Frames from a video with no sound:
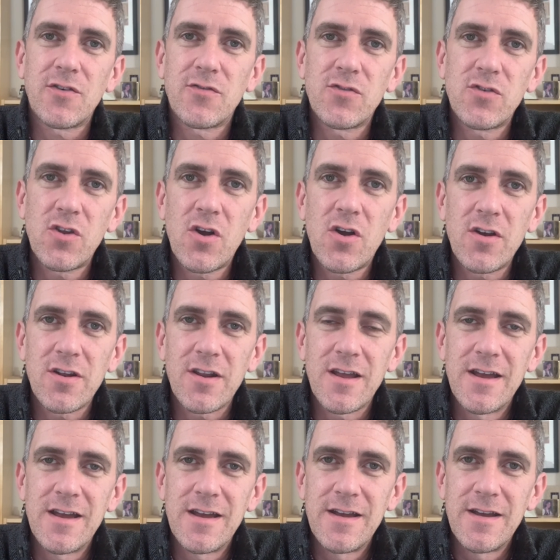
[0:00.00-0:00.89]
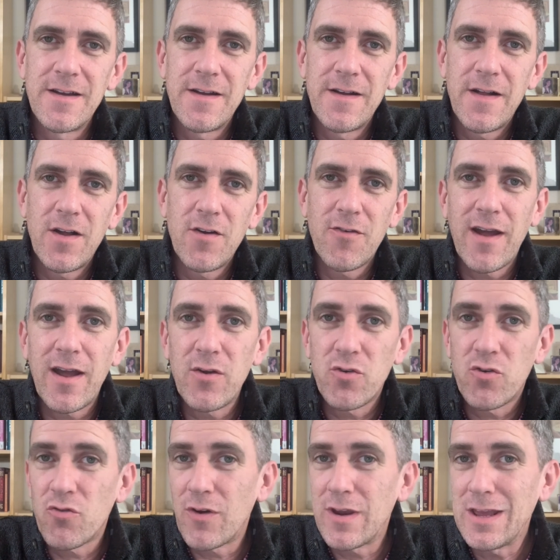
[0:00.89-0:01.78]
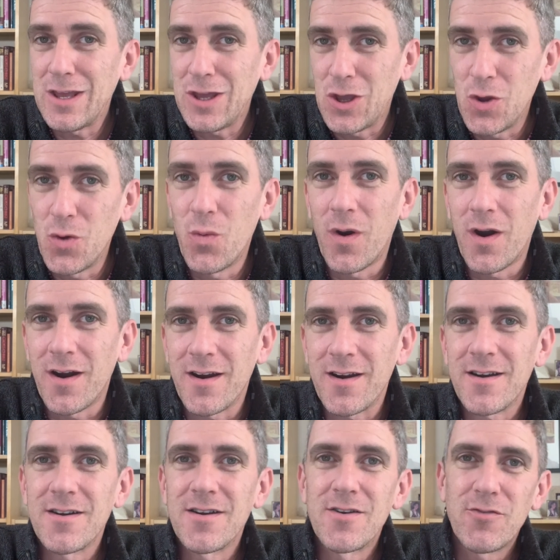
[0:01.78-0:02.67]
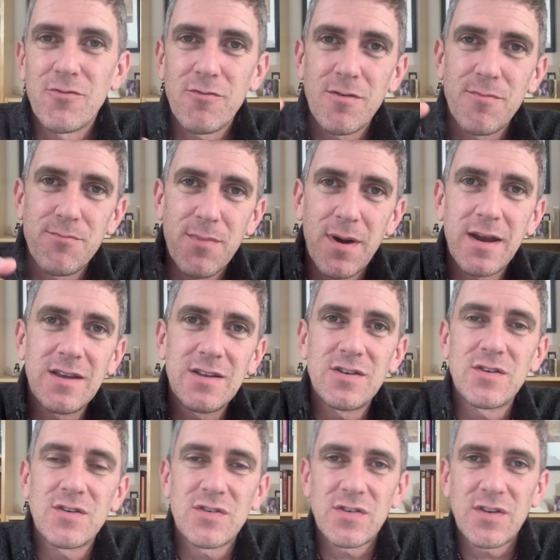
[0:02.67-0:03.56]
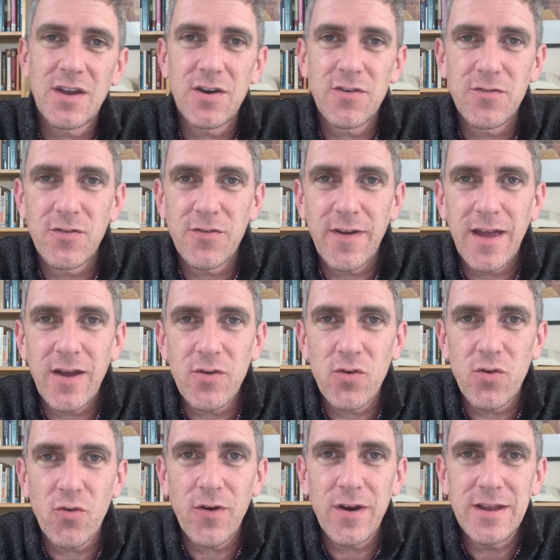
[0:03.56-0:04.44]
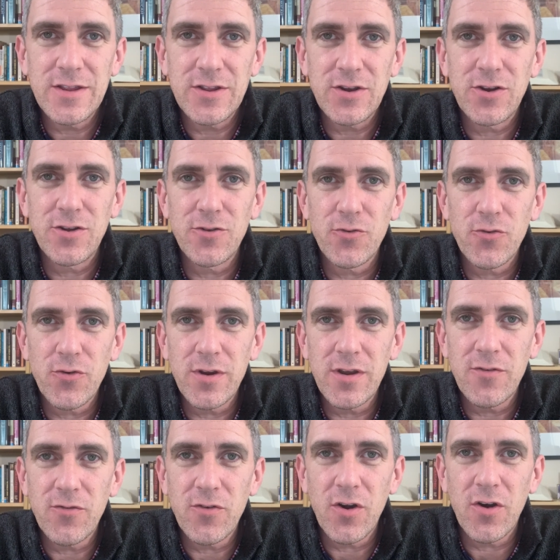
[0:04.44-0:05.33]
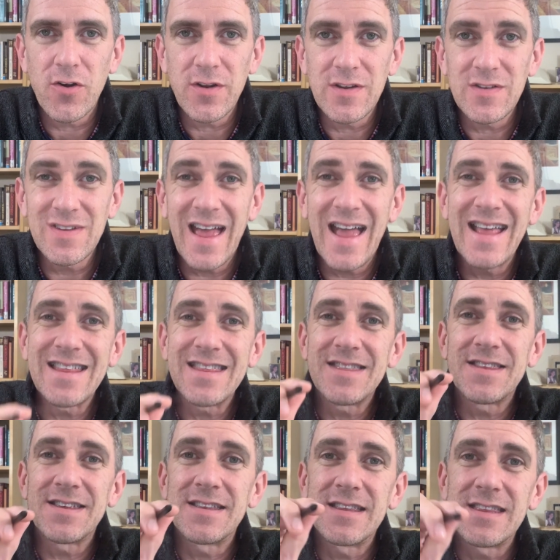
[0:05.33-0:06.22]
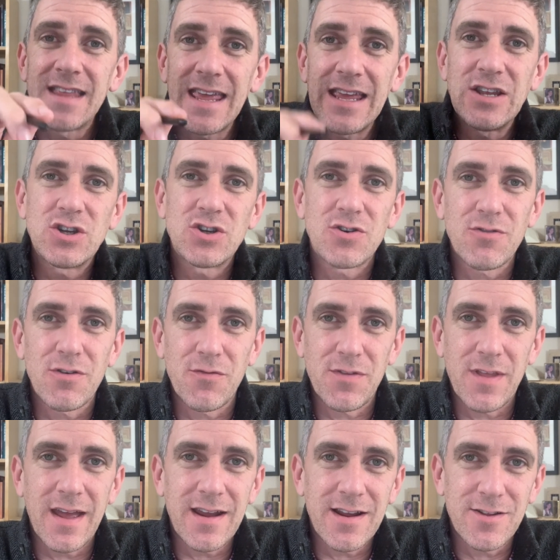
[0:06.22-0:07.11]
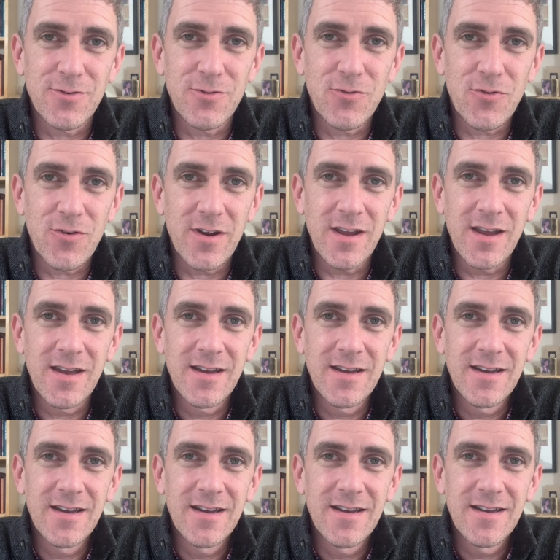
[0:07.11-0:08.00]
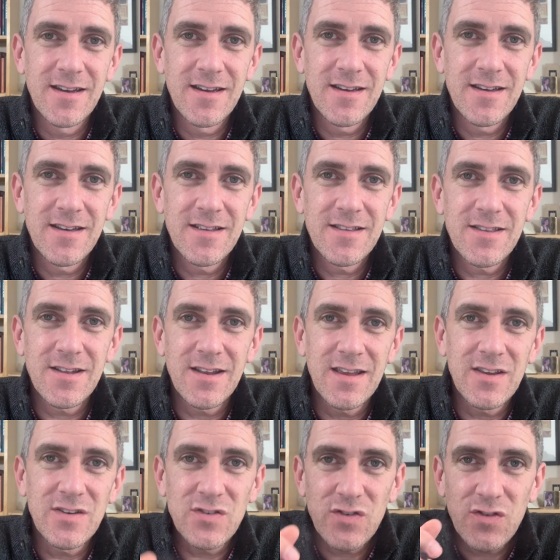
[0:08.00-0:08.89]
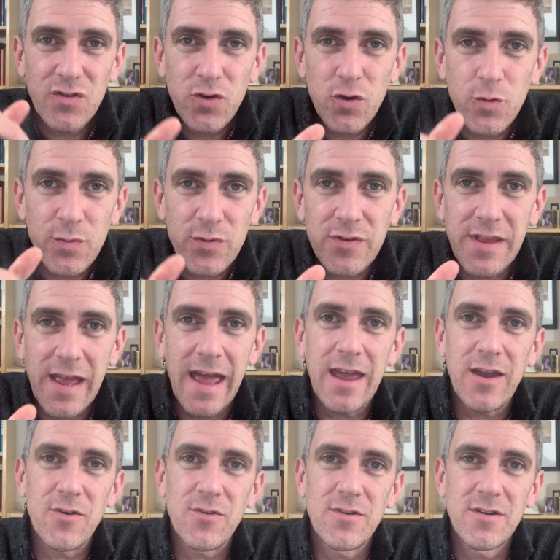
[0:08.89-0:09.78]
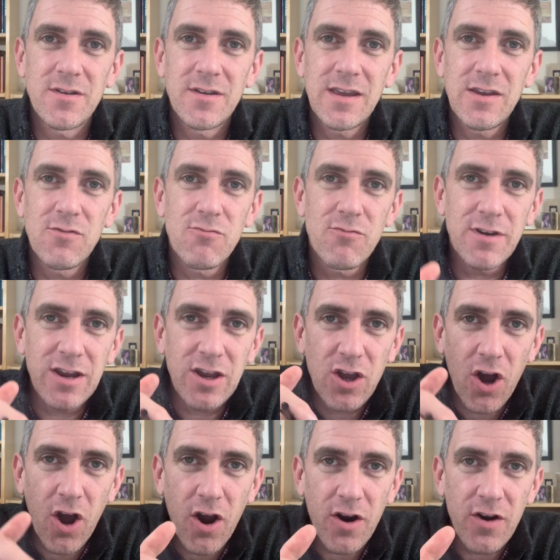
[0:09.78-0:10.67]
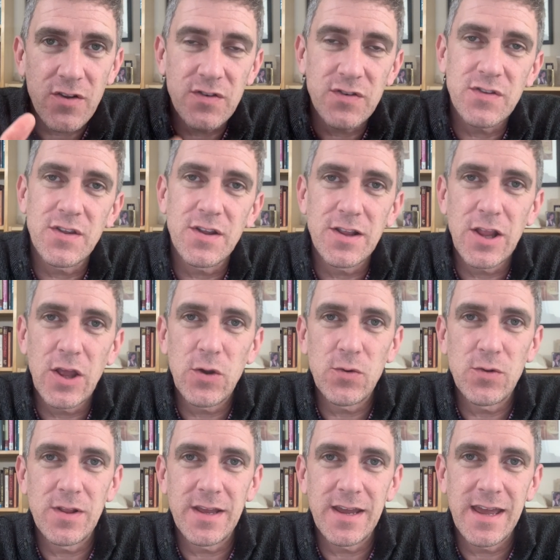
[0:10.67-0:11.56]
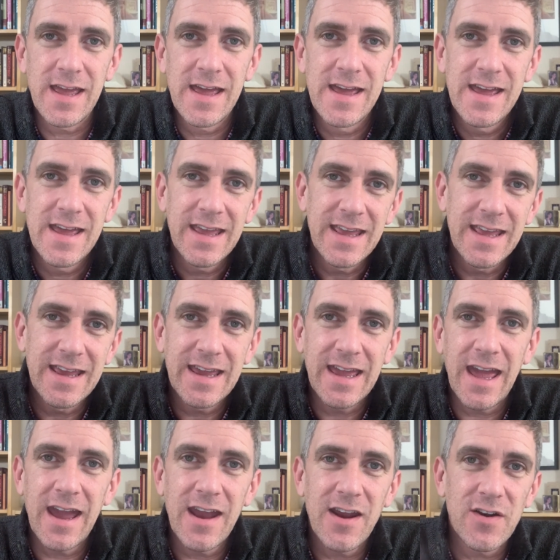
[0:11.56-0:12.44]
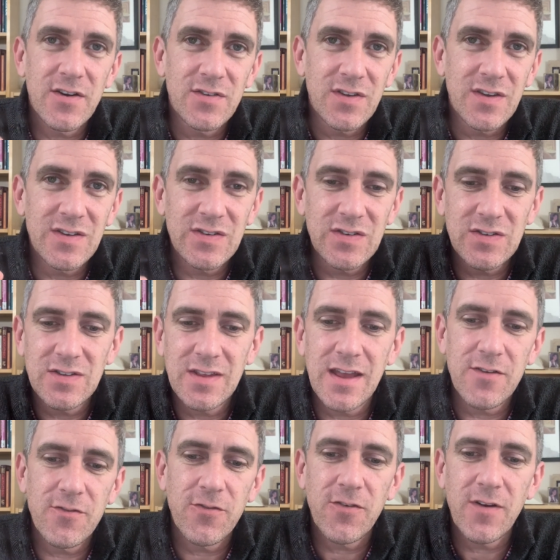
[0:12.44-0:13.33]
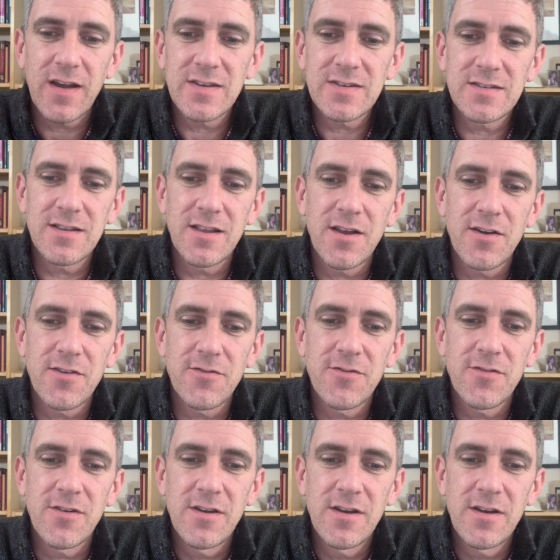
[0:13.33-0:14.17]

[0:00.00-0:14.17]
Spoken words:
not of how great you are. Remind yourself of how great the glory of God is and the nature of that glory, that he stoops down, he regards the lowly, he cares, his steadfast love